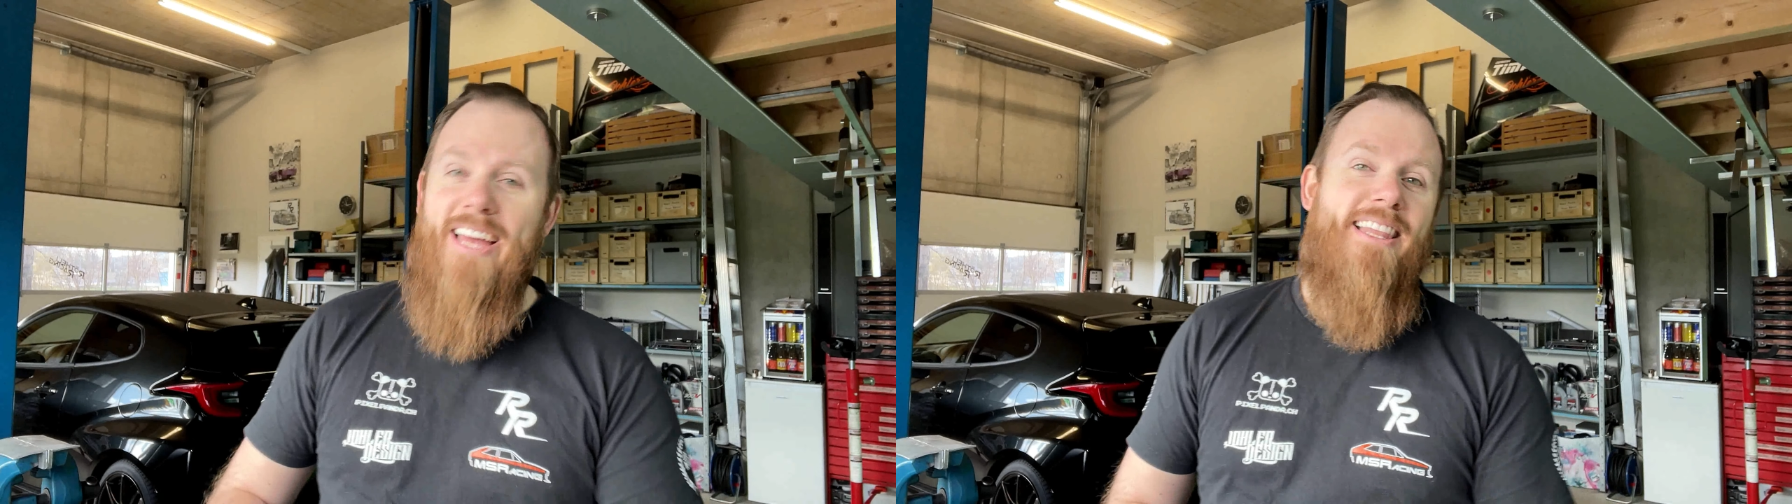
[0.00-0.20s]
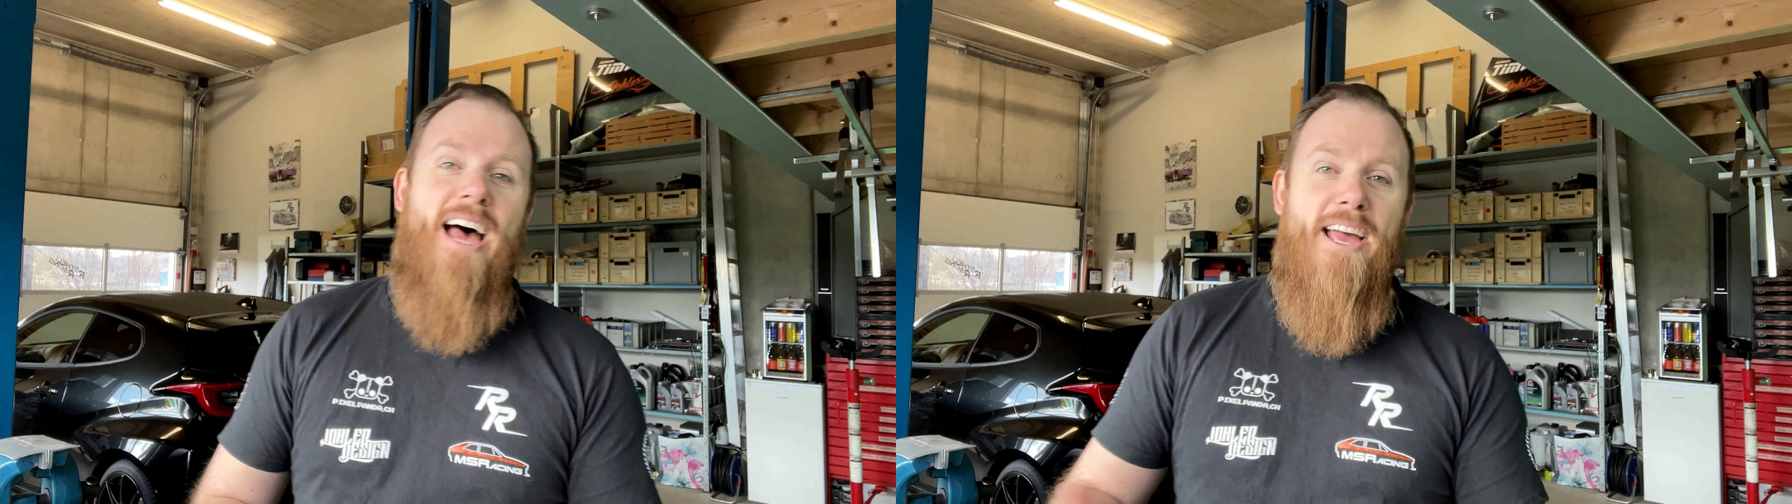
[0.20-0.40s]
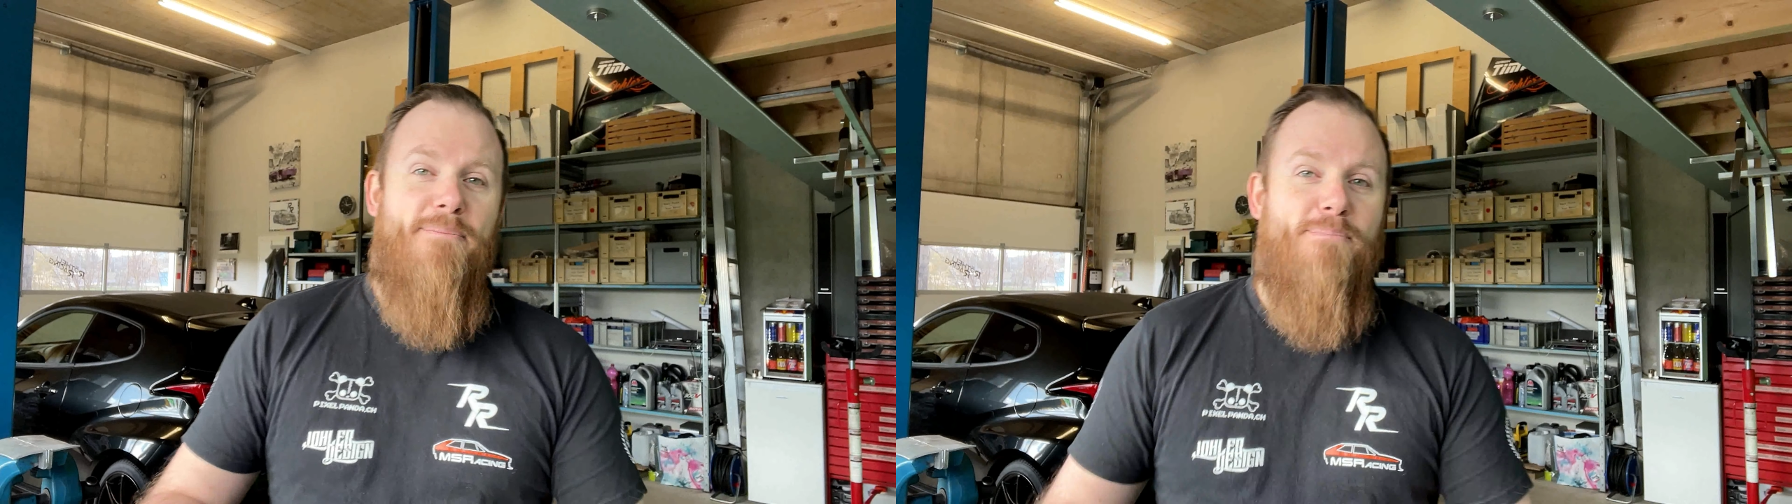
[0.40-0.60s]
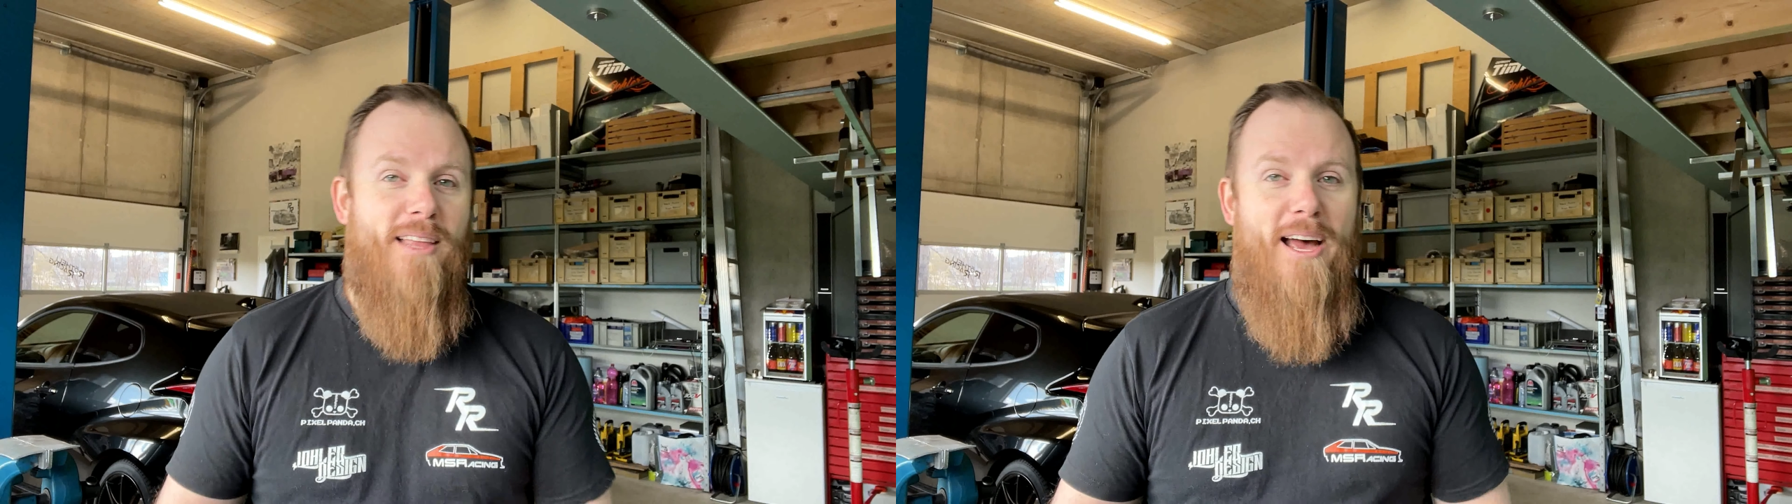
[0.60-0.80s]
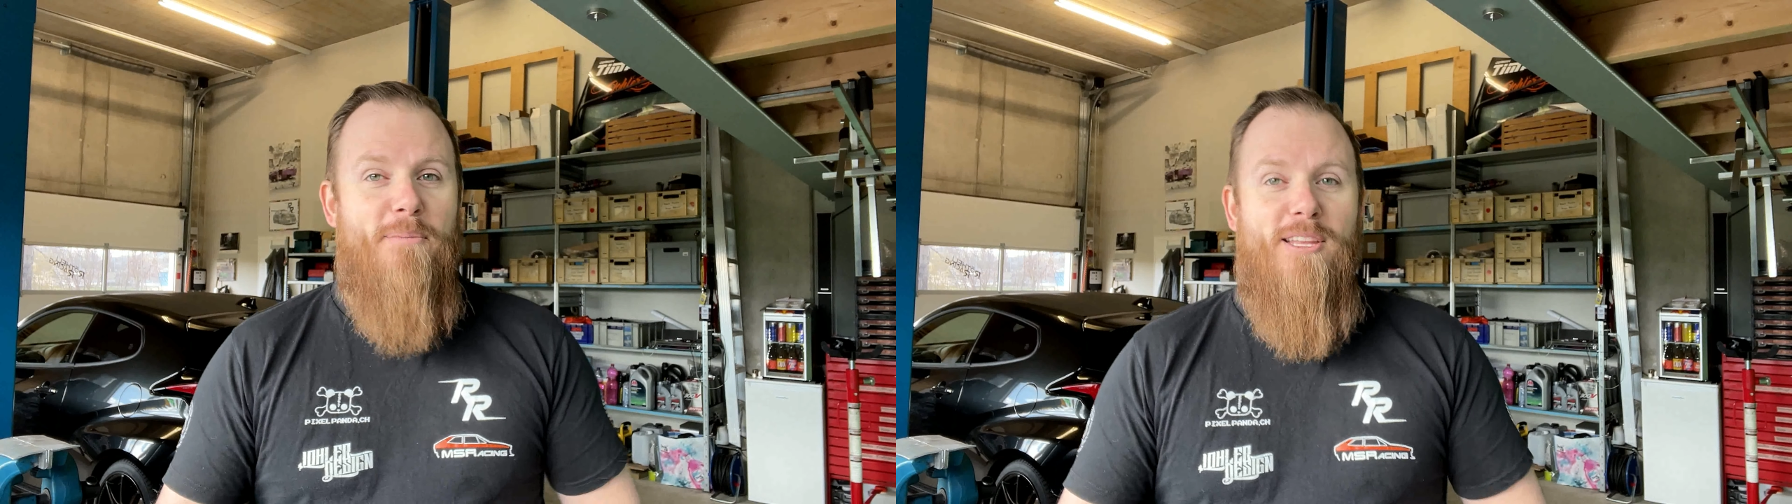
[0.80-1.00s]
and
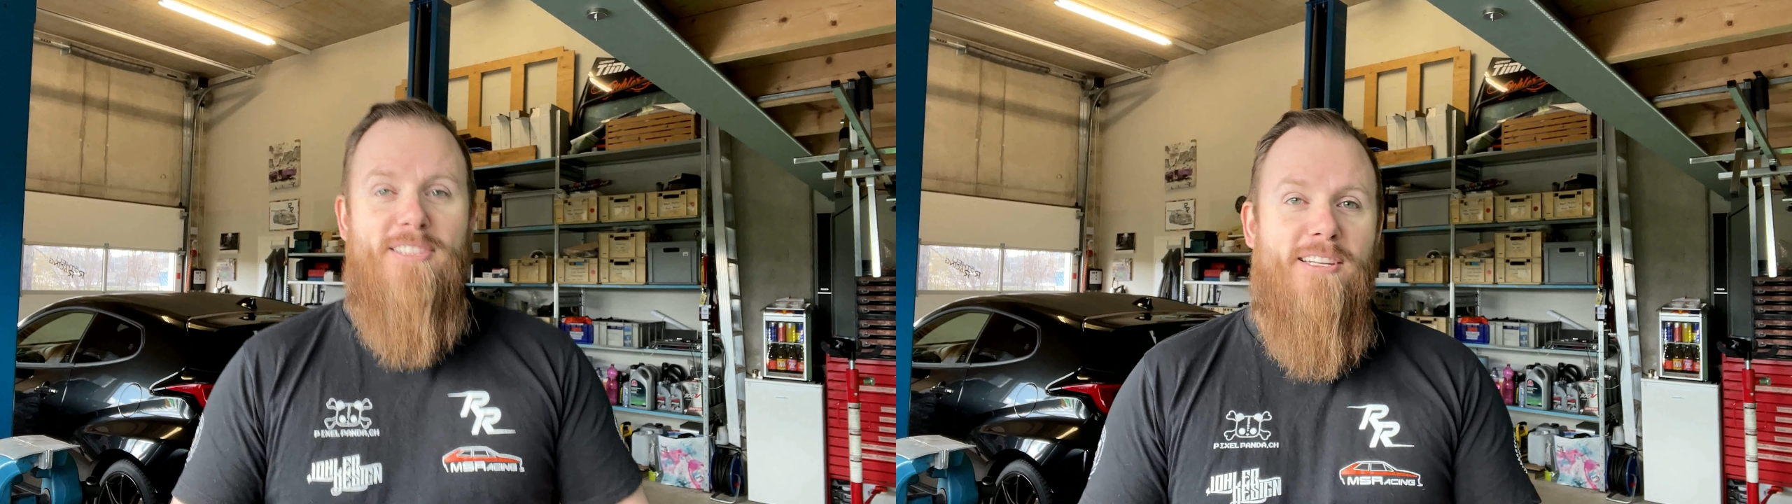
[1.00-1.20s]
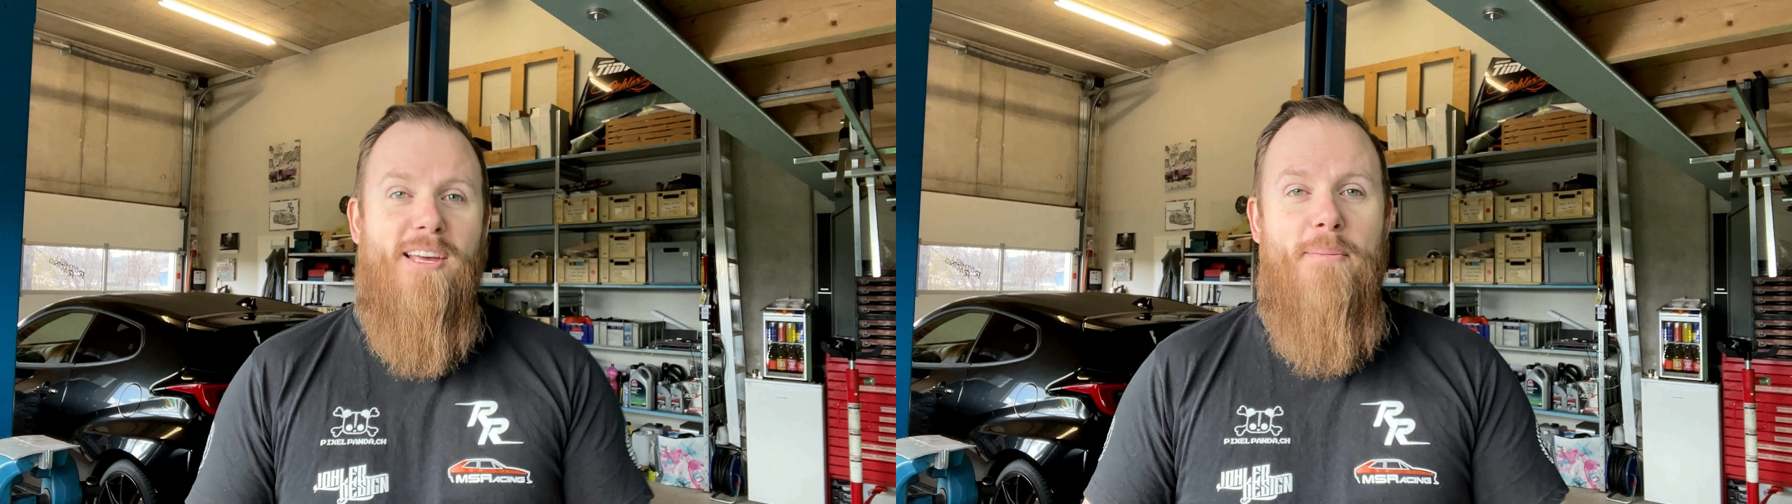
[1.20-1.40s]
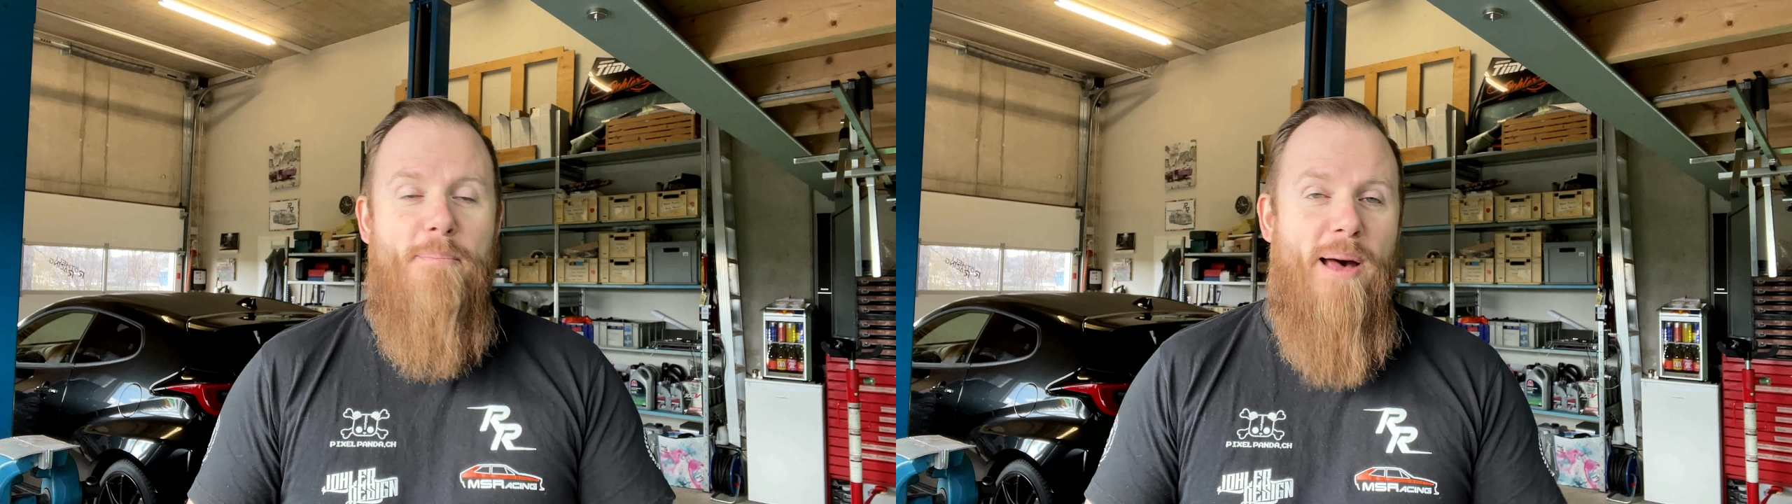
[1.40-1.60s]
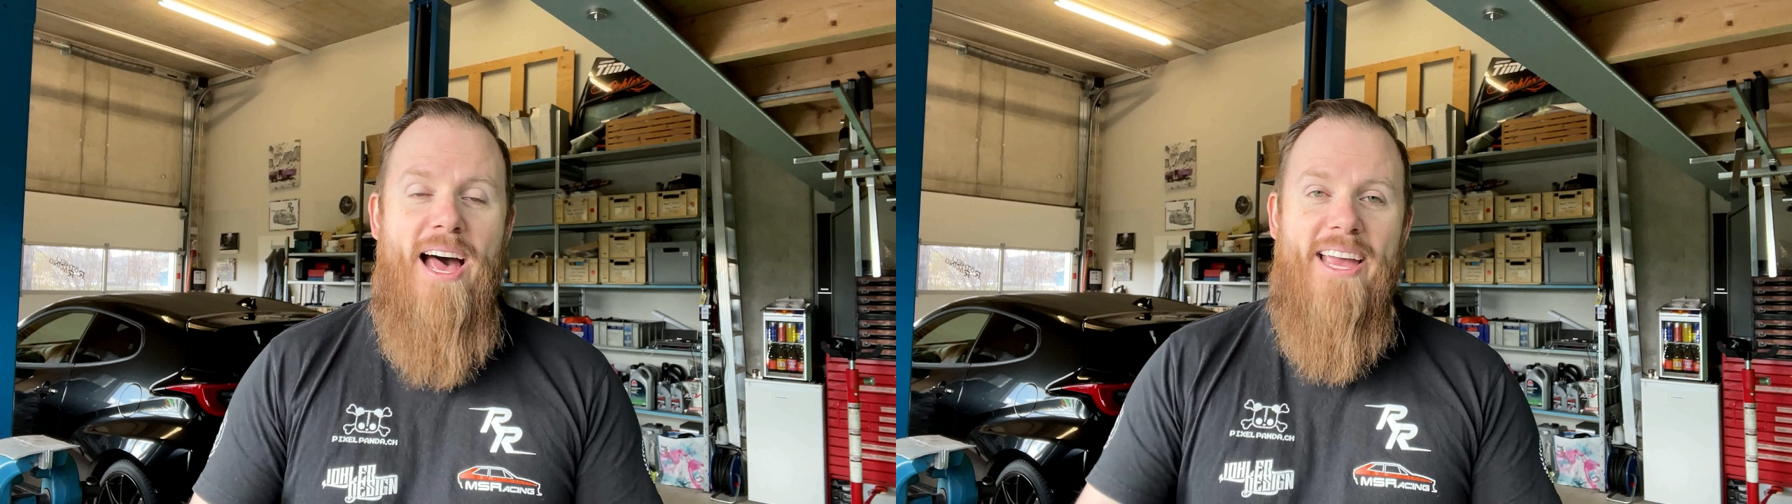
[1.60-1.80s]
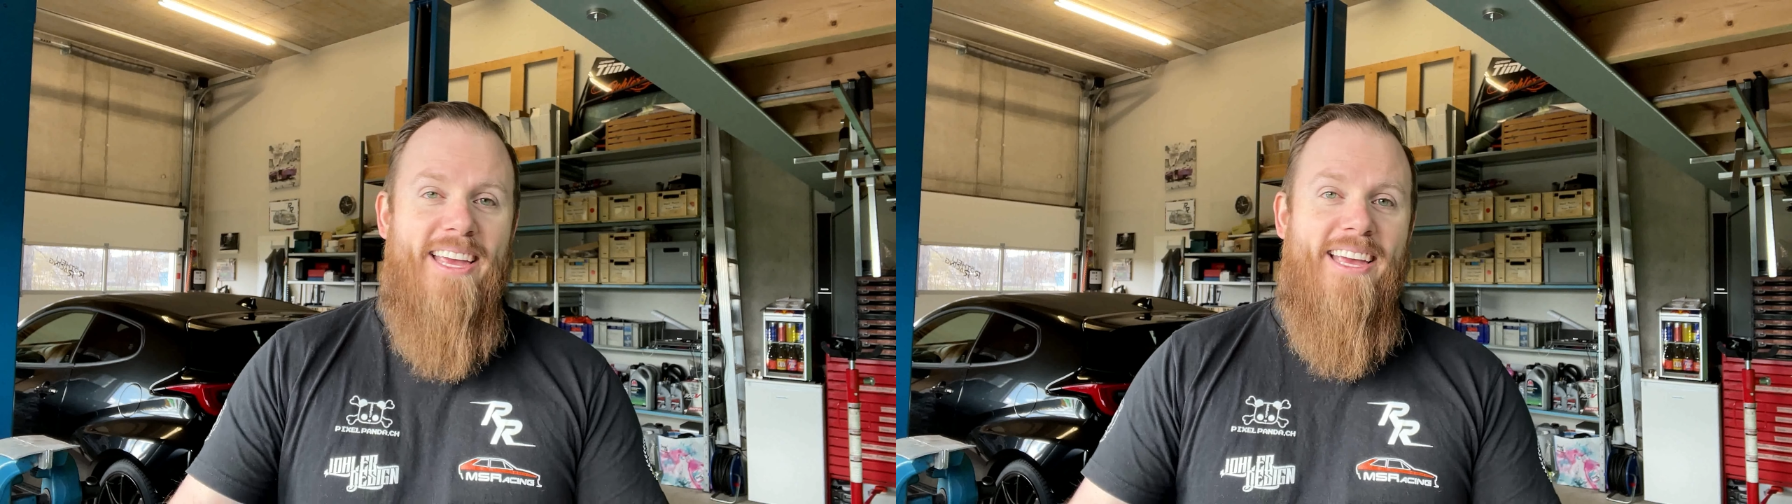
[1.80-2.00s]
I'm not gonna buy